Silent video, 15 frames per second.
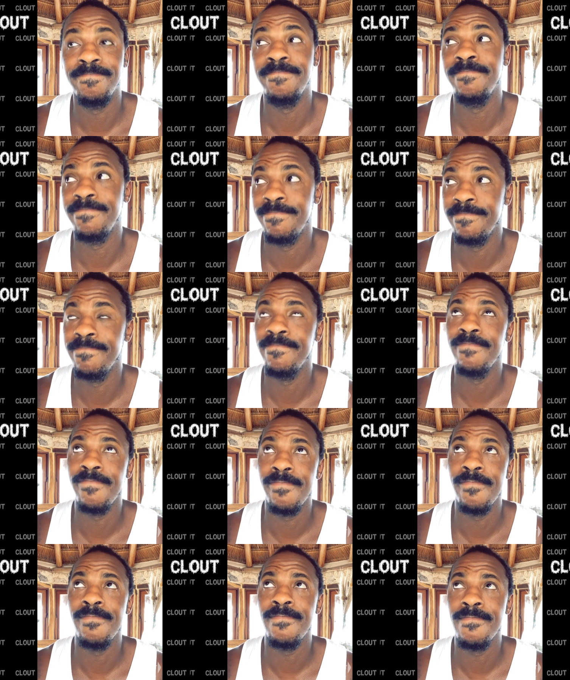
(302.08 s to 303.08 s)

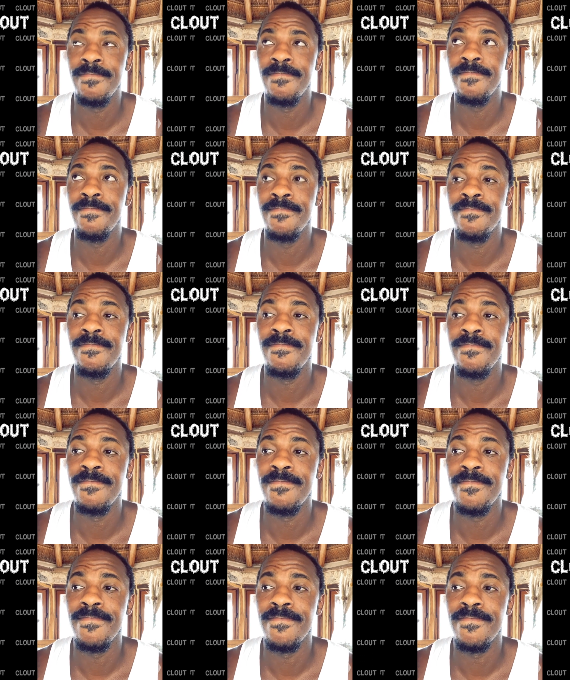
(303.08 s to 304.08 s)

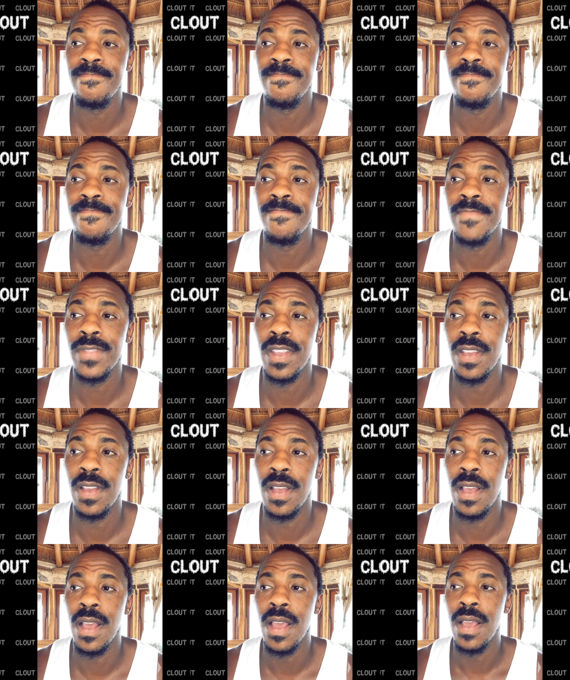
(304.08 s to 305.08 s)

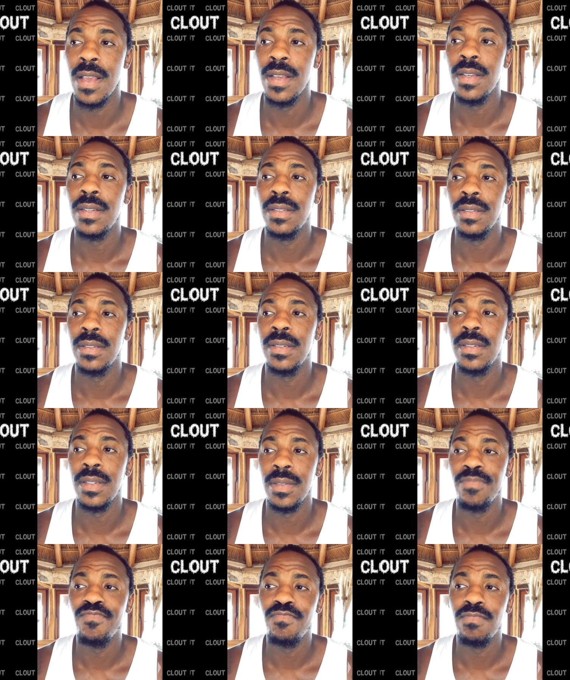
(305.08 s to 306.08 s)

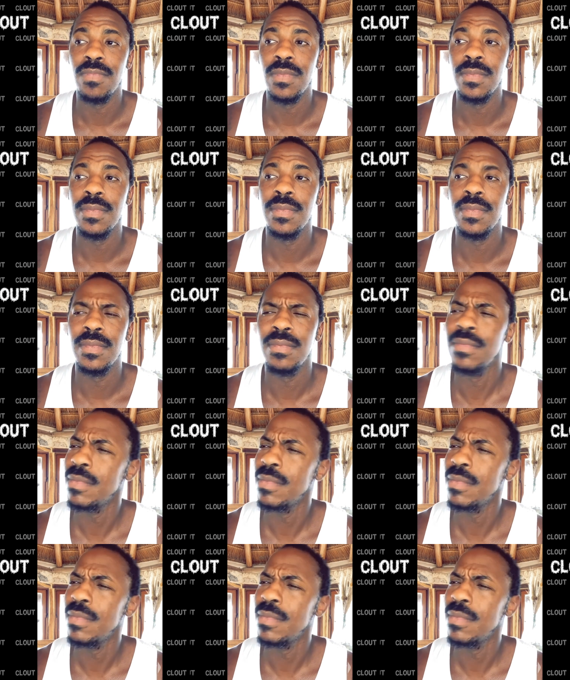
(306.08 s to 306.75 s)
[no speech]